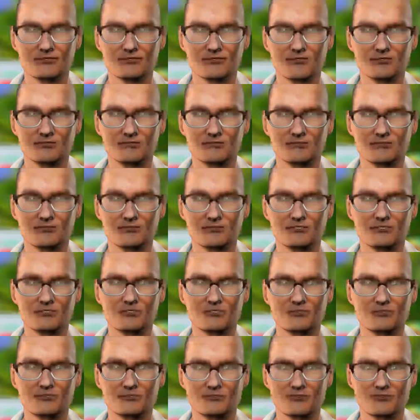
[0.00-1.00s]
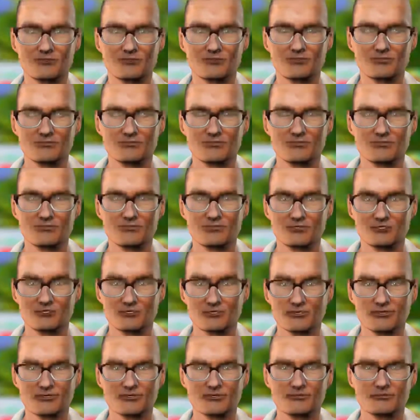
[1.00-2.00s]
to the beauty of the
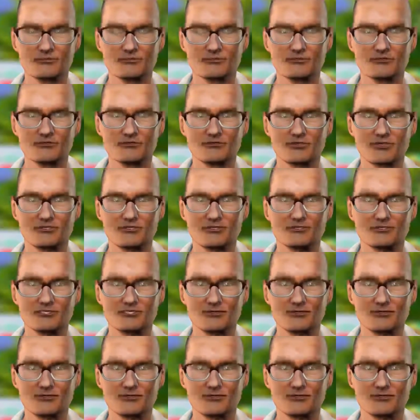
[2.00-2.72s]
worship of the one God,